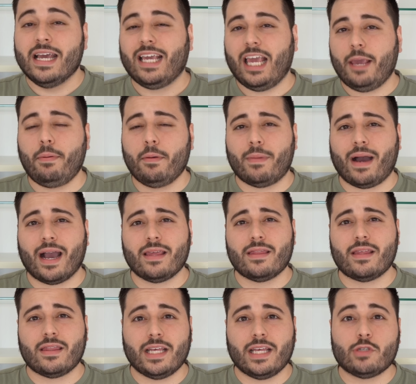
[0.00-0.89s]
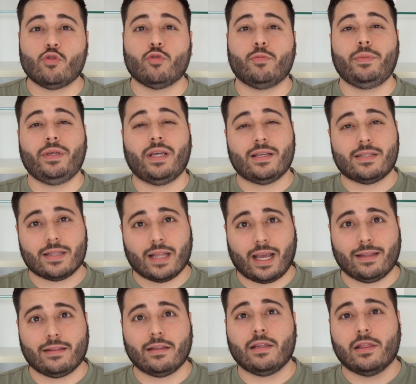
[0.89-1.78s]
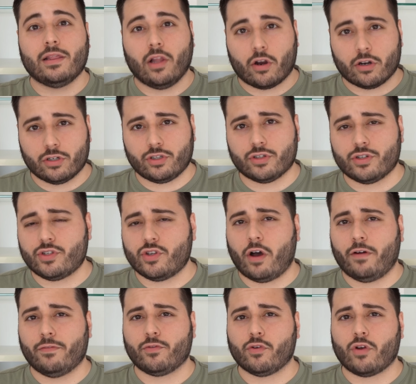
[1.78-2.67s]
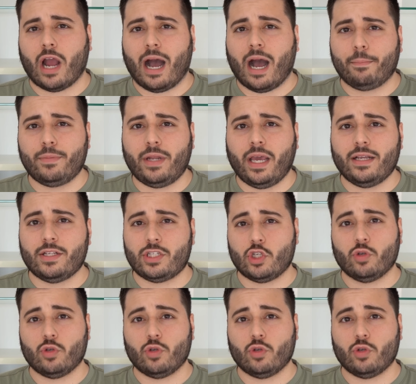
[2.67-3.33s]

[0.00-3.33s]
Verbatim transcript: Keep in mind that this will be a slightly larger software update,